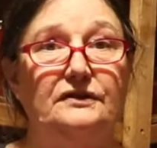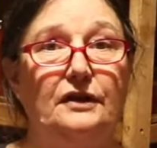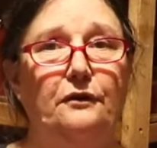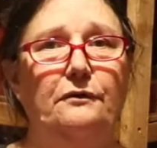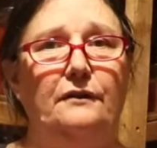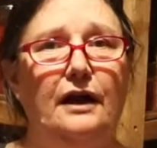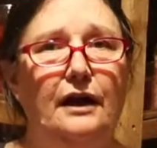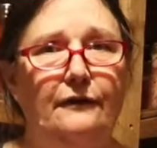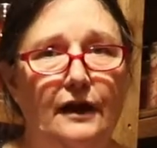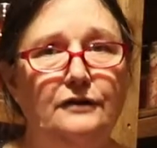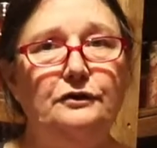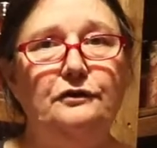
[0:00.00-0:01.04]
So
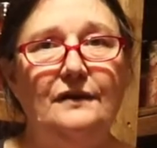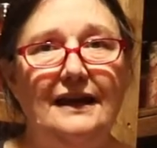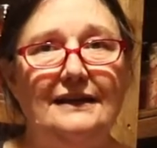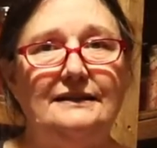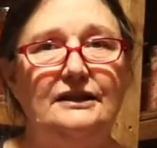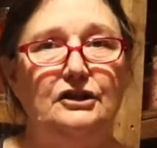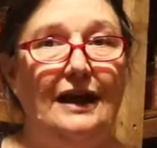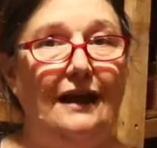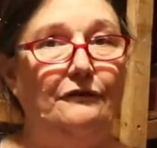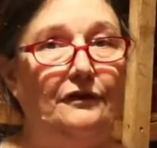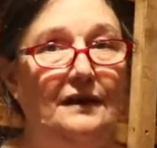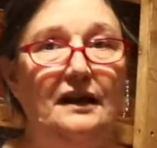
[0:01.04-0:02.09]
those are things that you
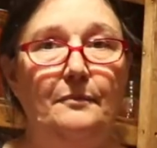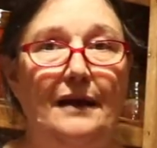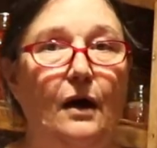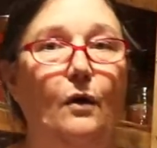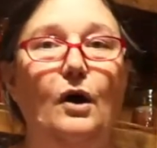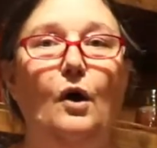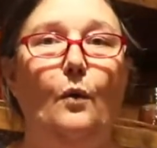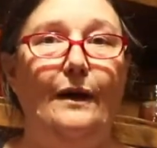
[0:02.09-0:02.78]
have to think about.